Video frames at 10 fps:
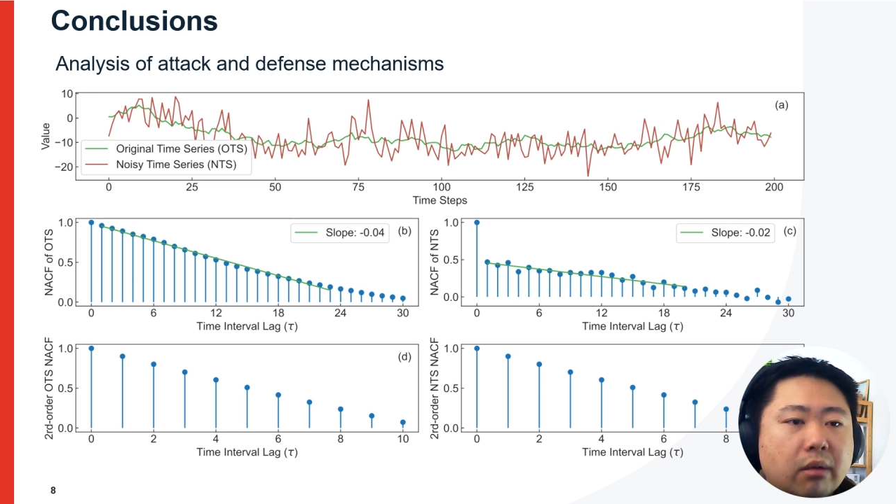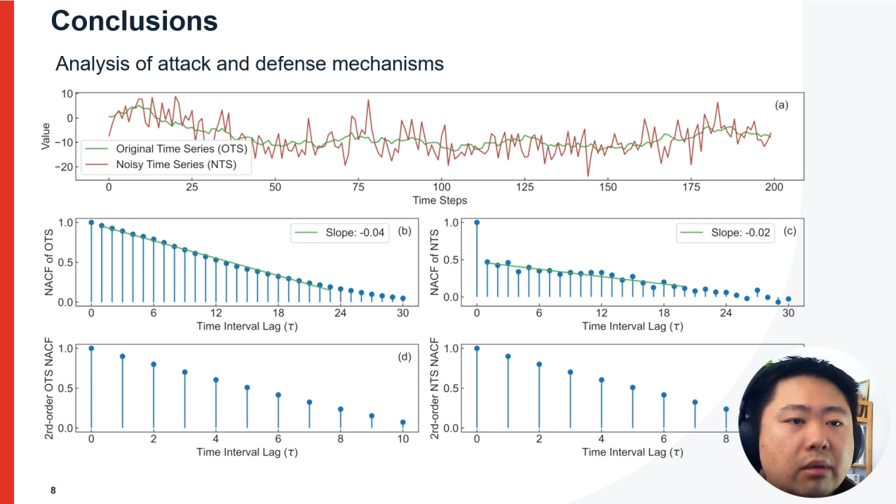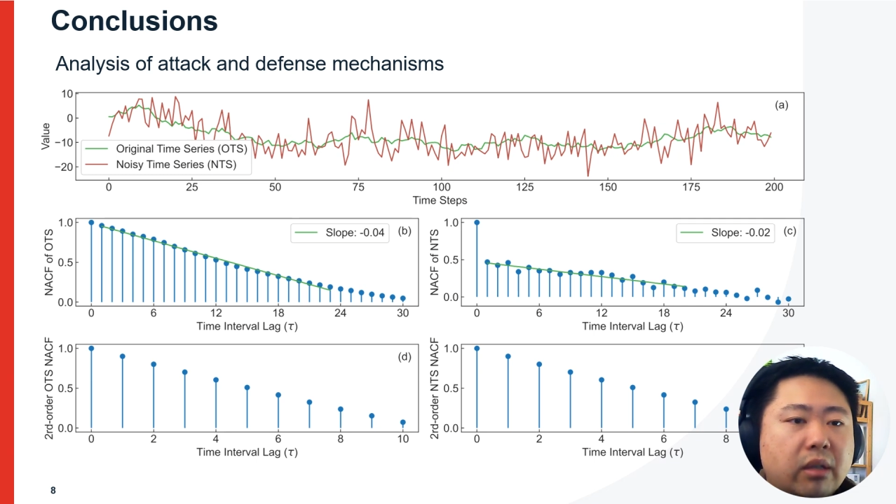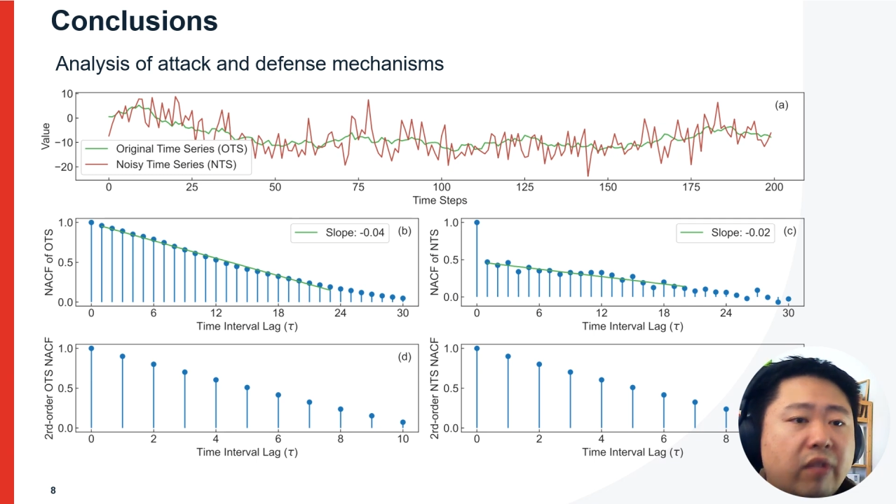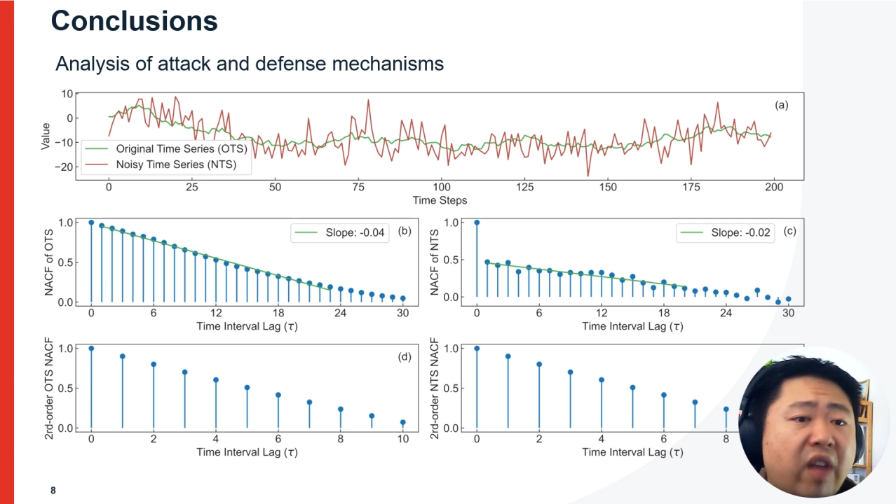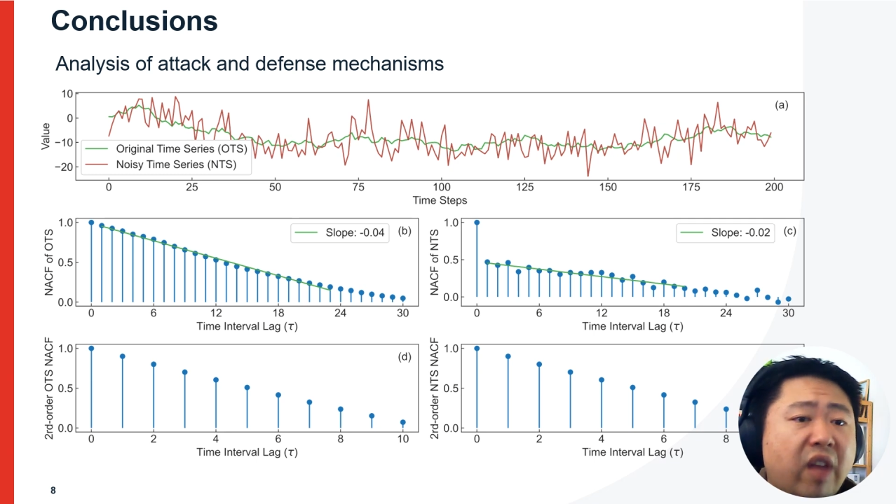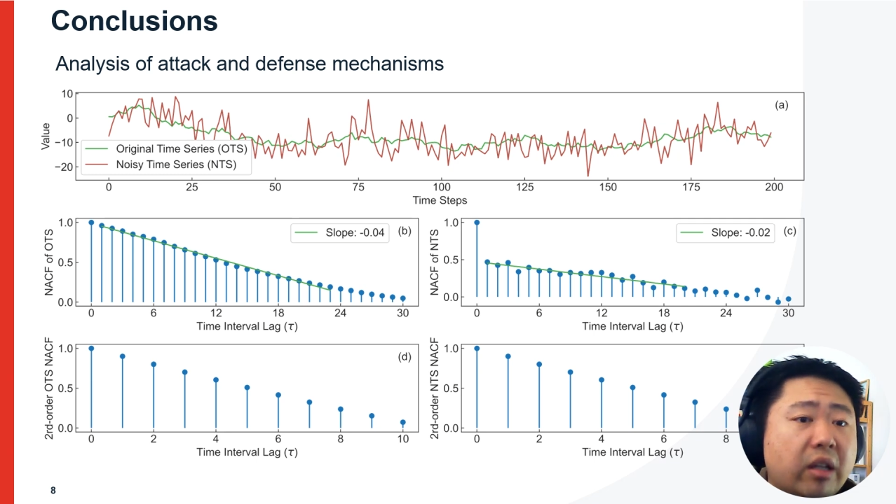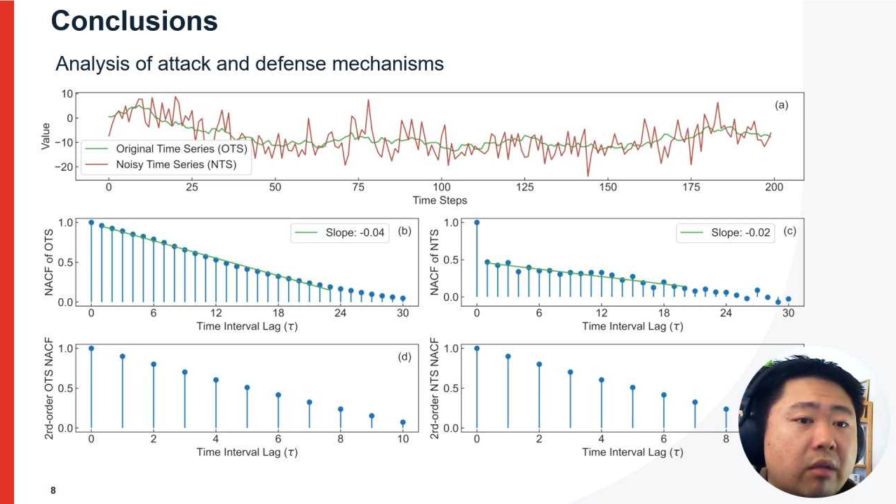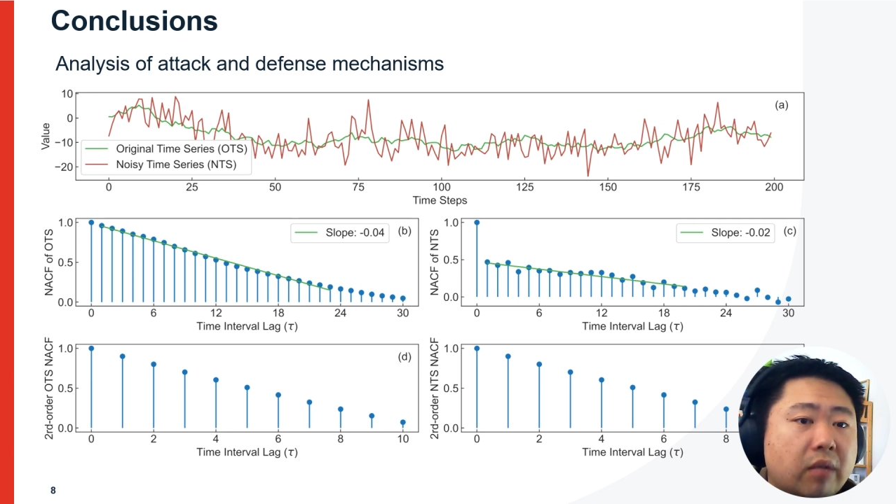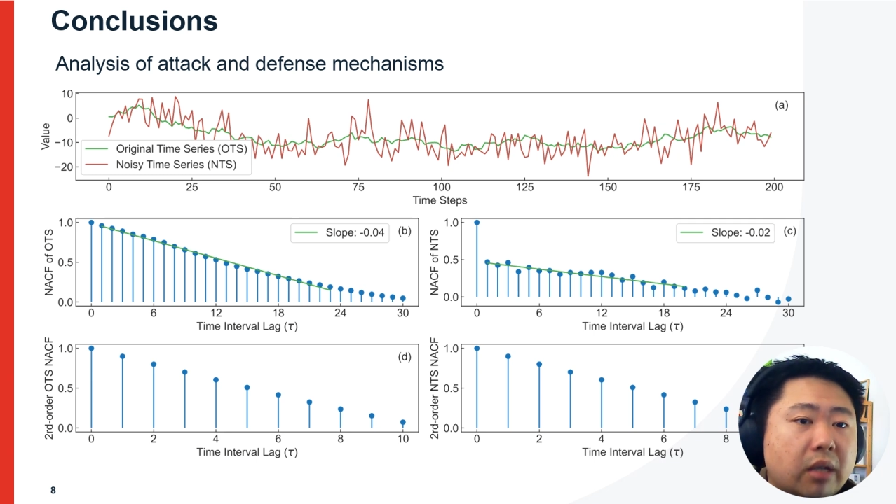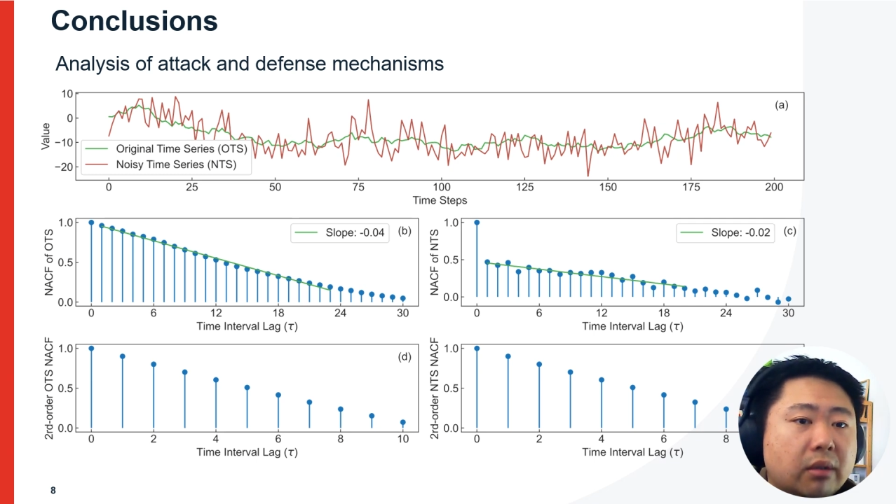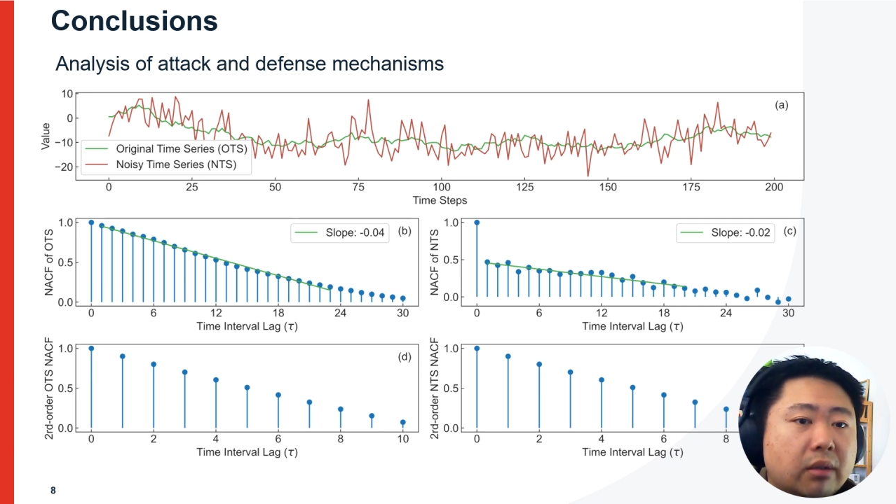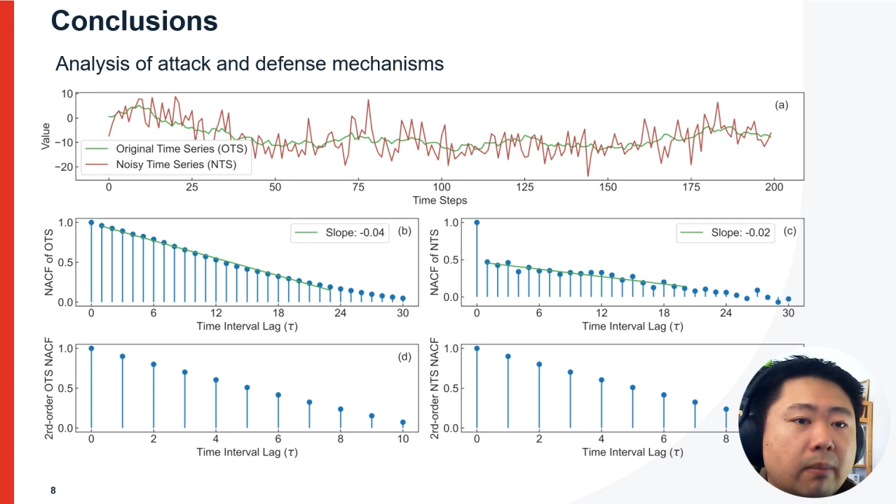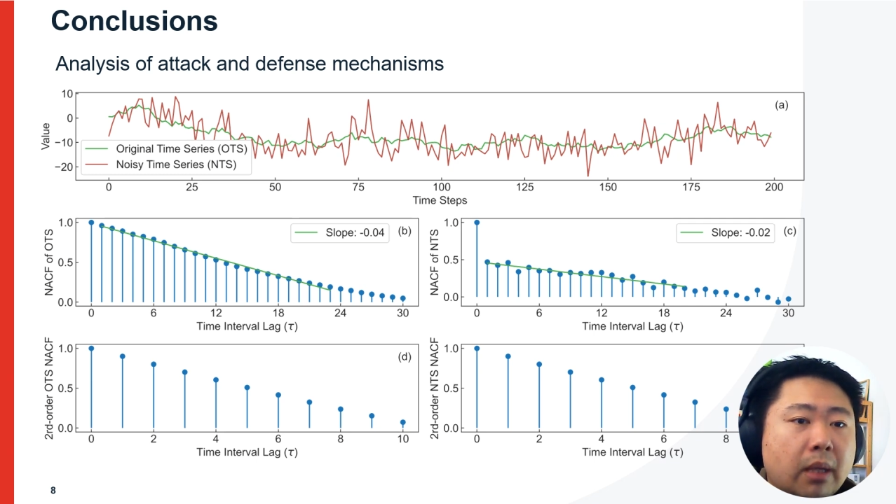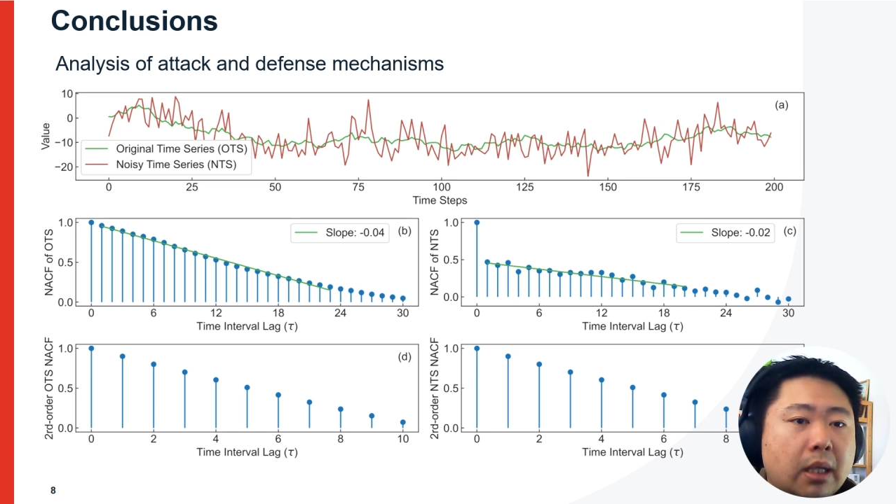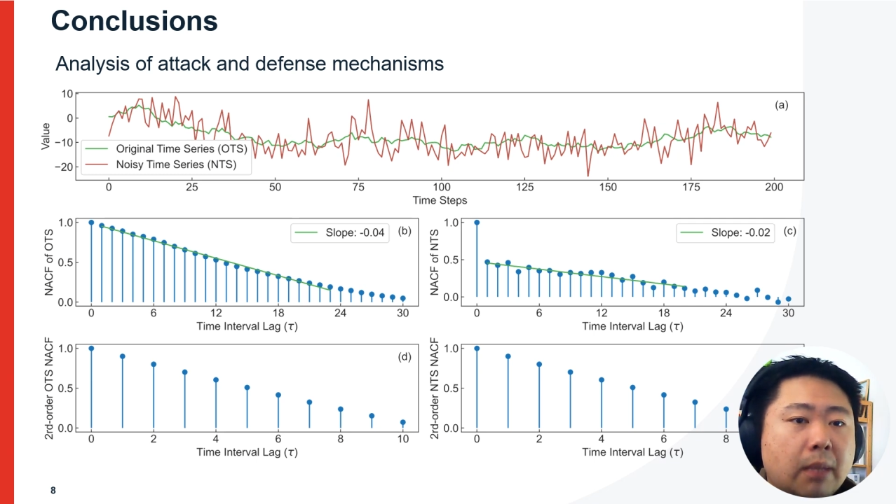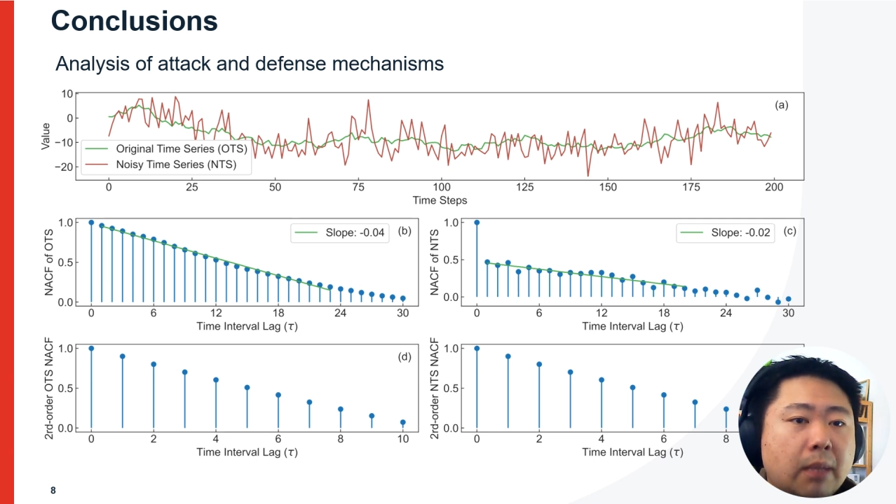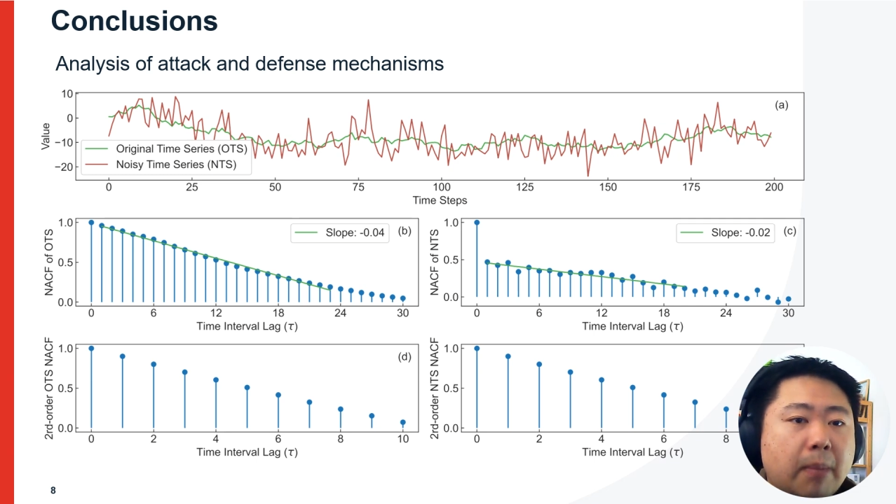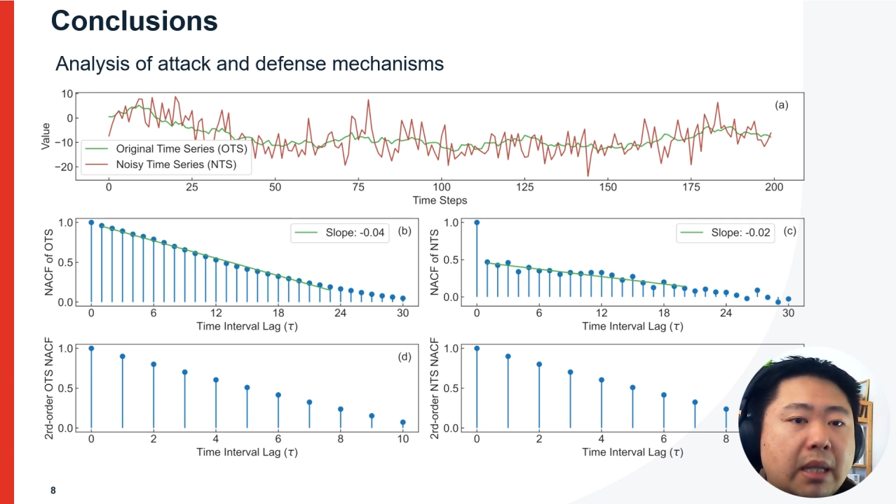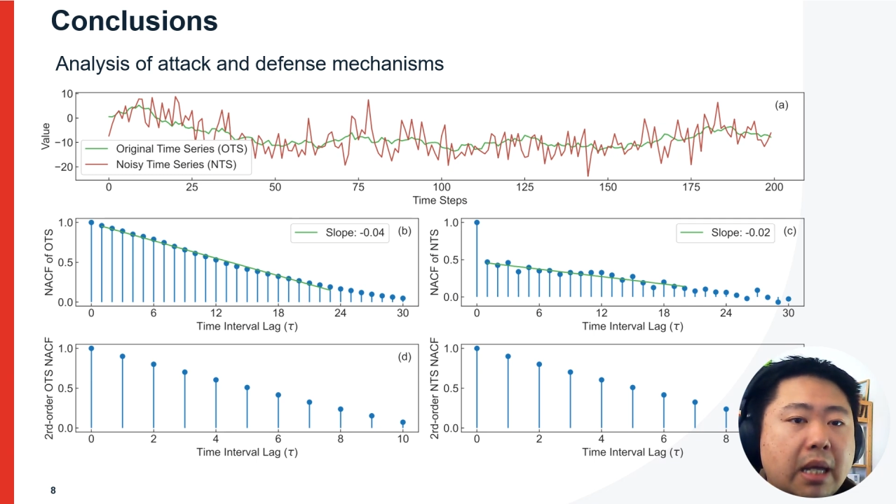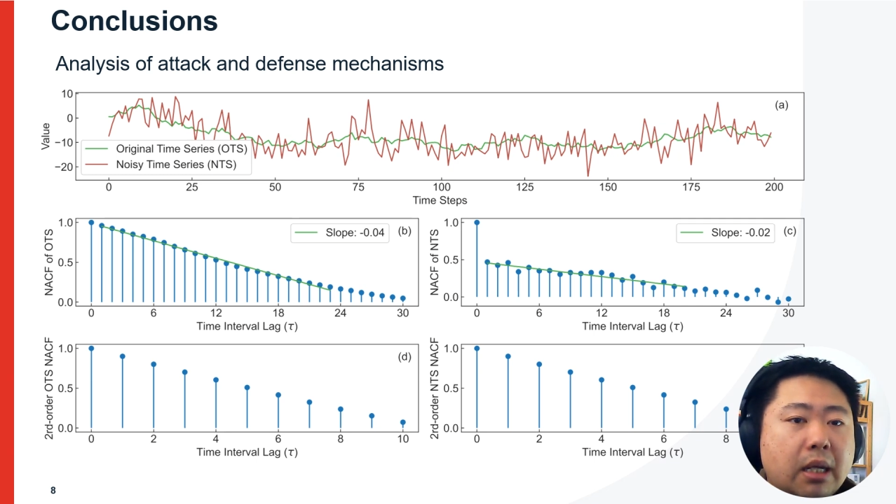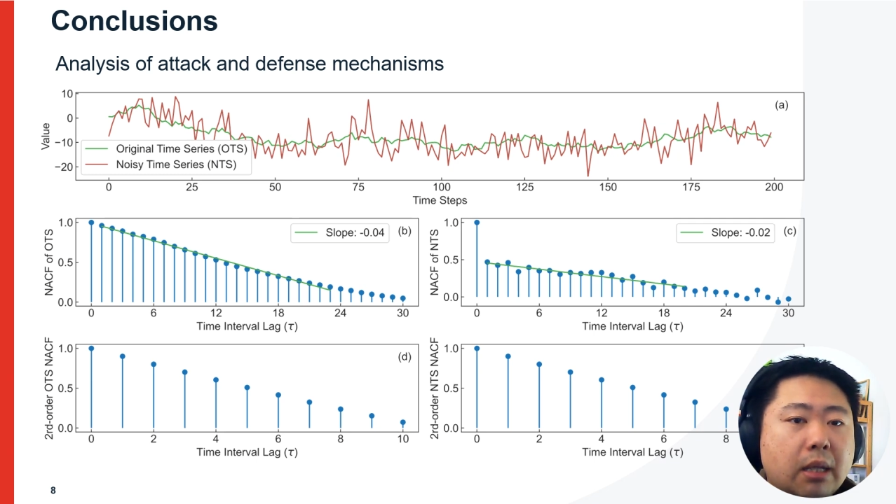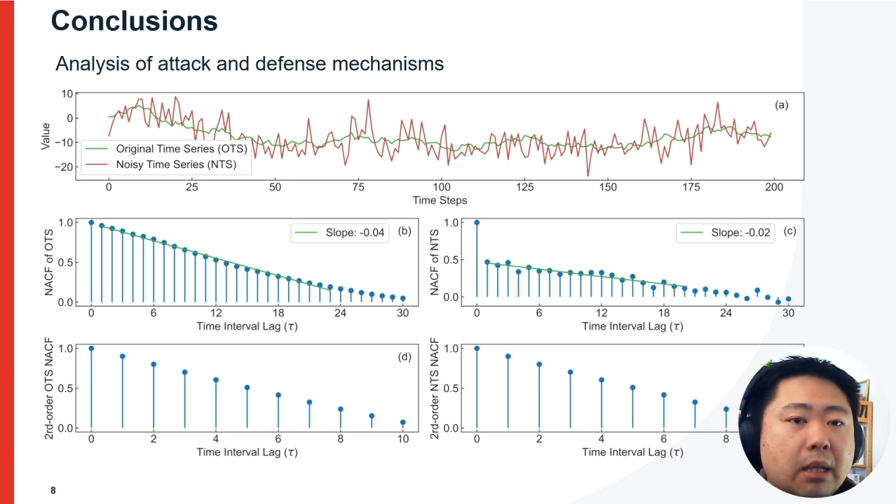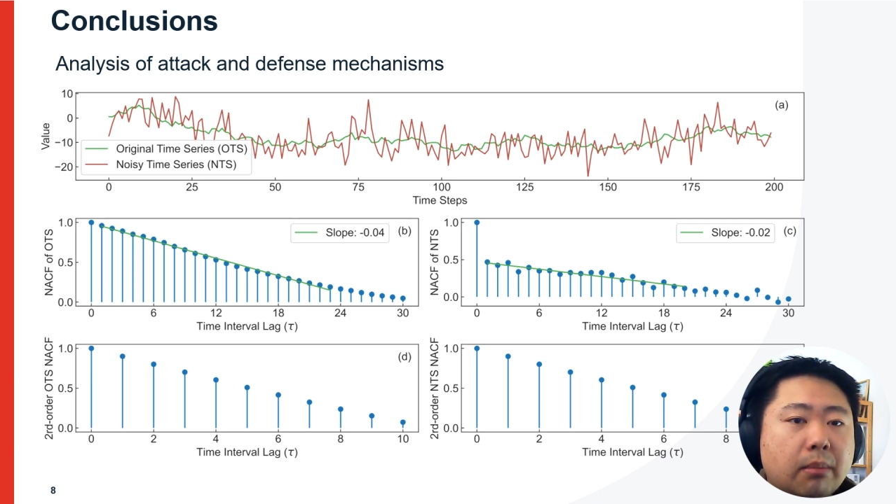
effectiveness in maintaining